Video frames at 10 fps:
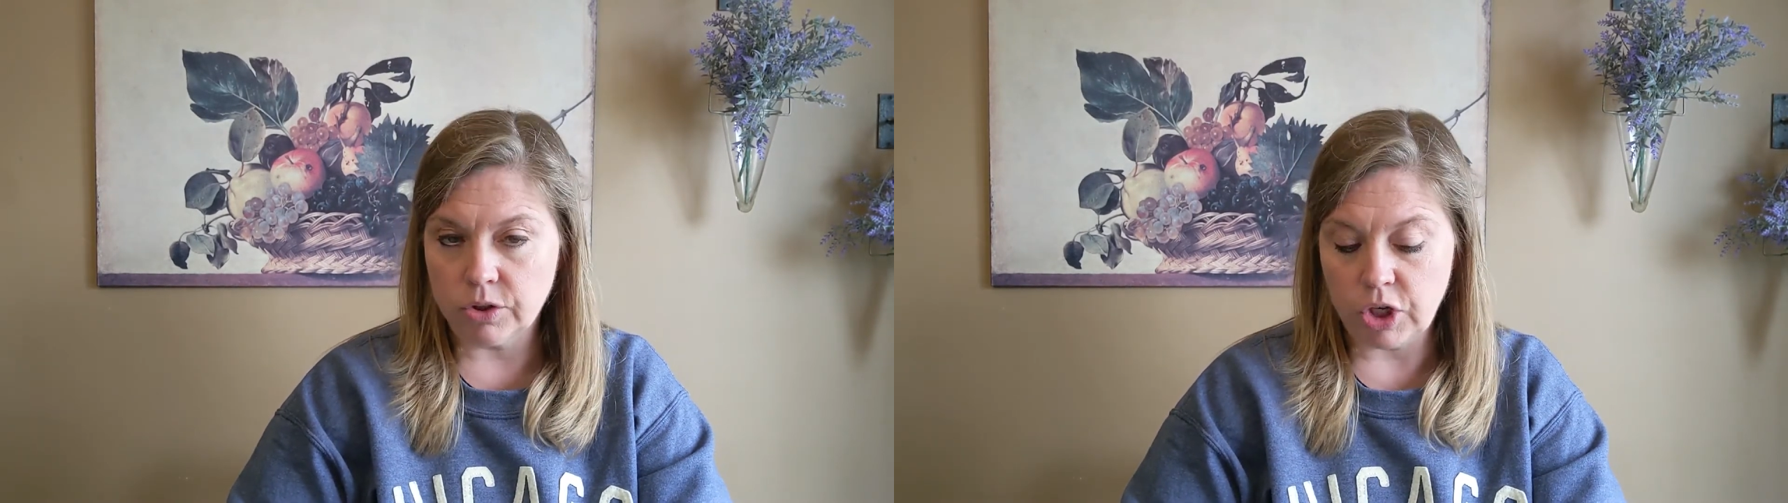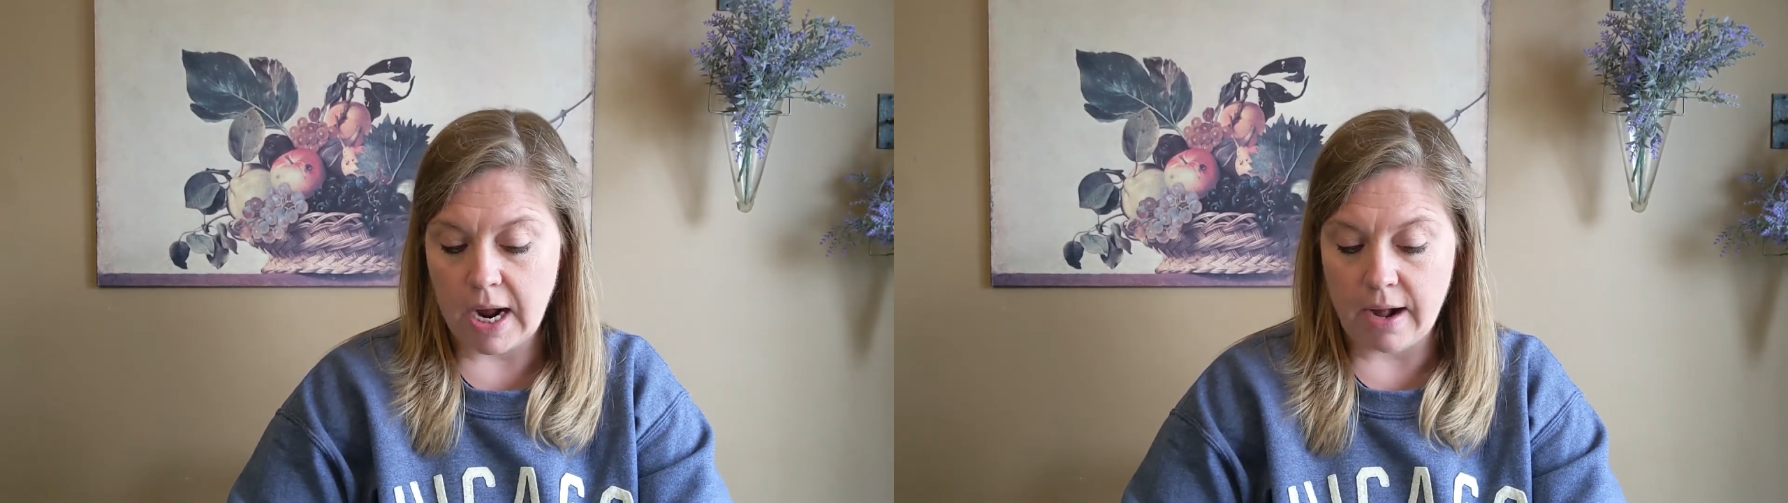
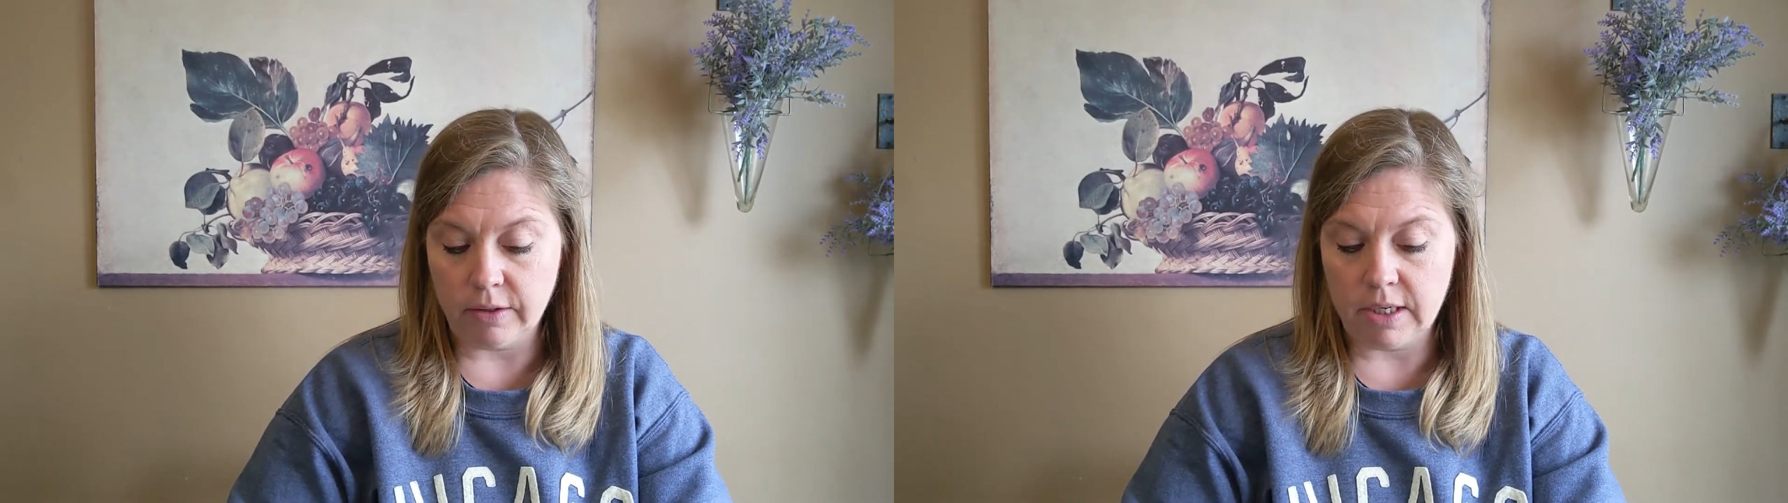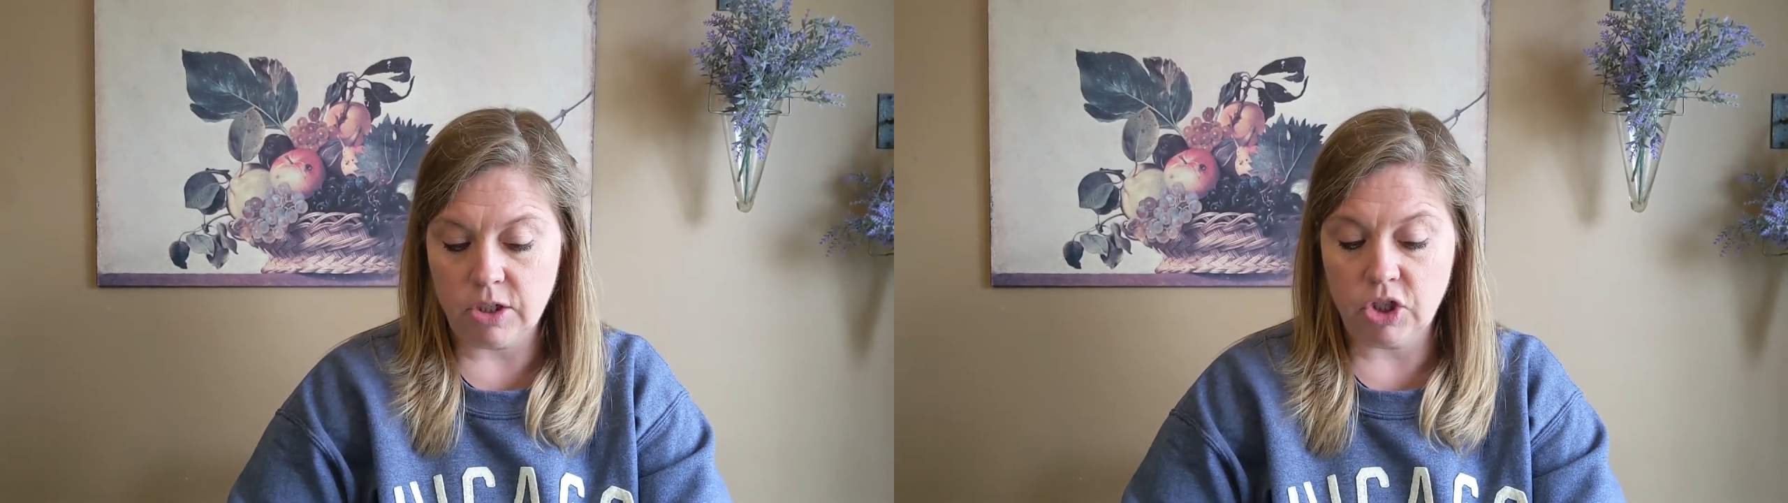
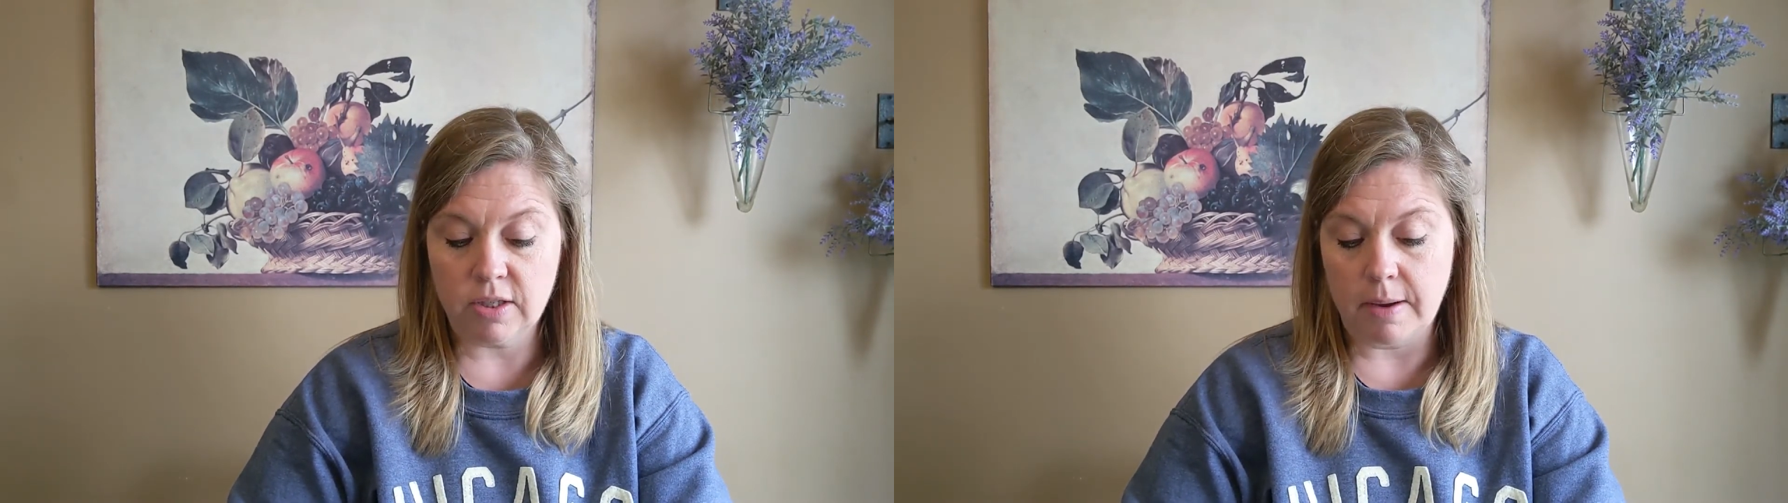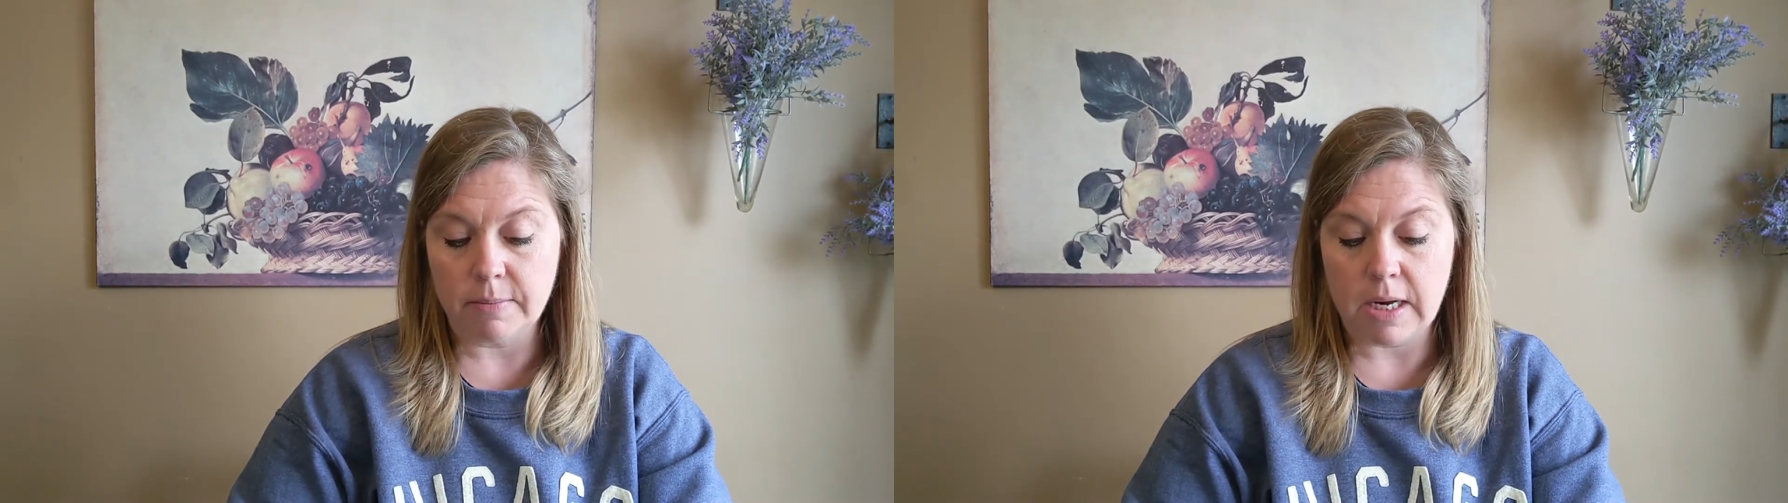childish
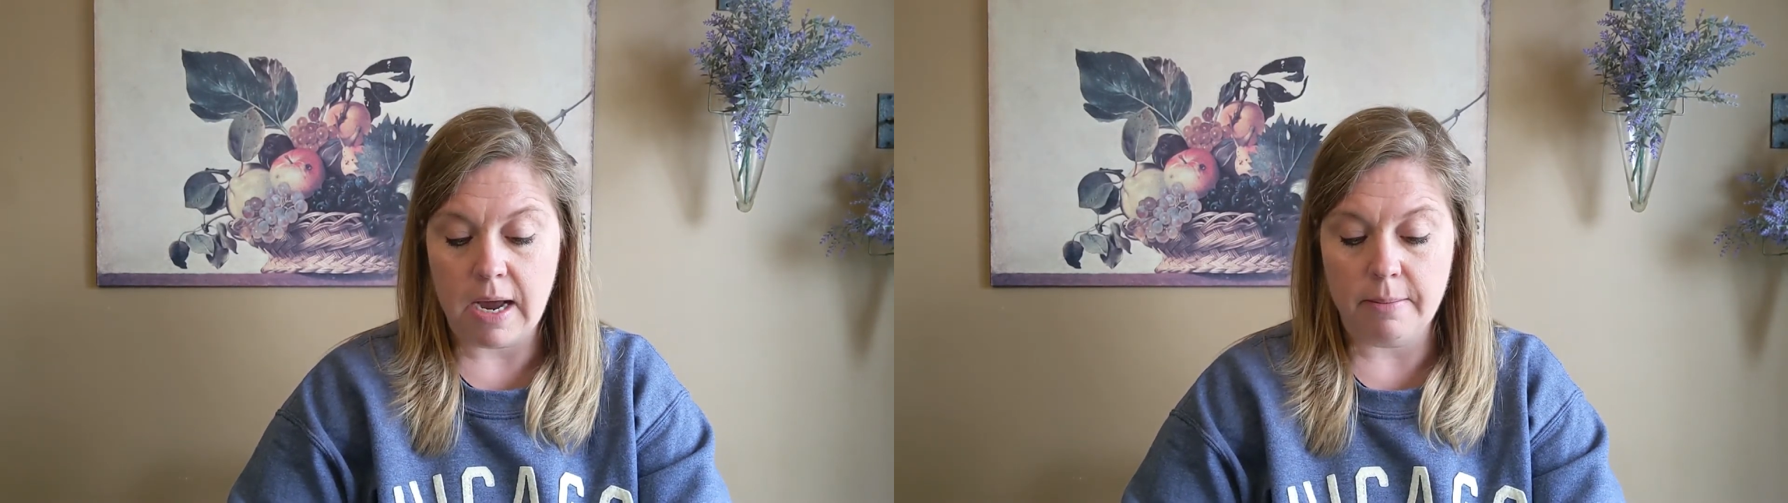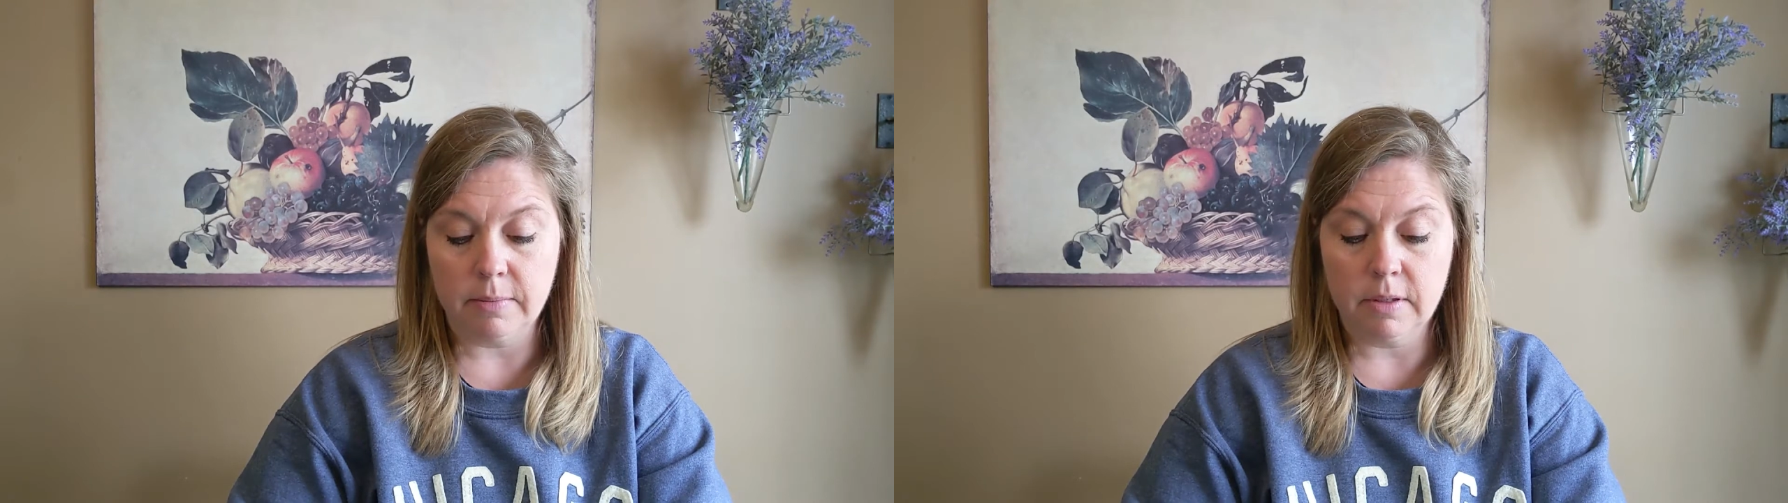
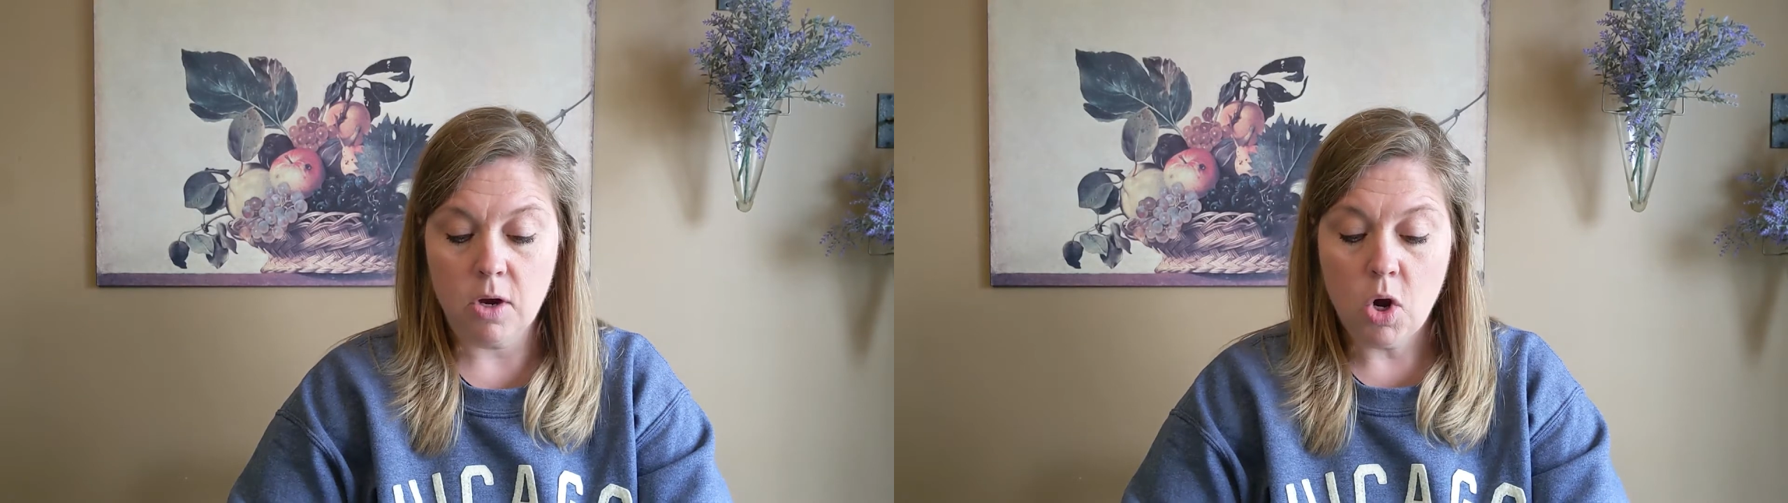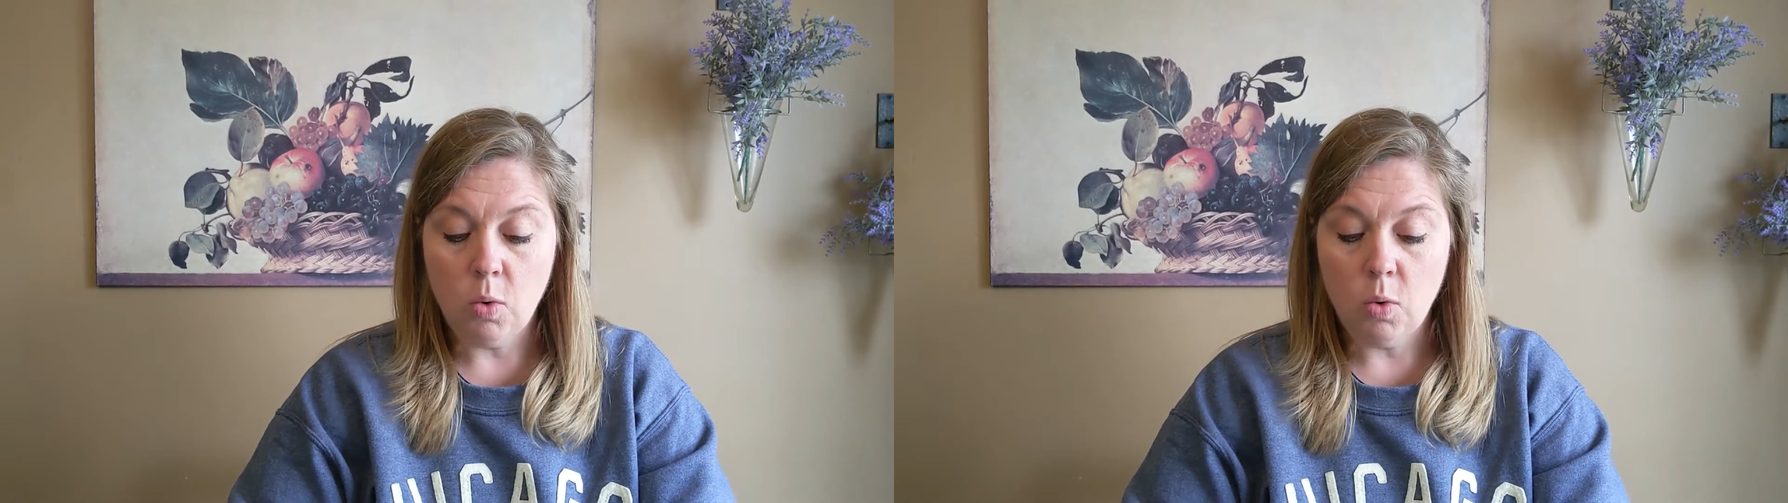sometimes,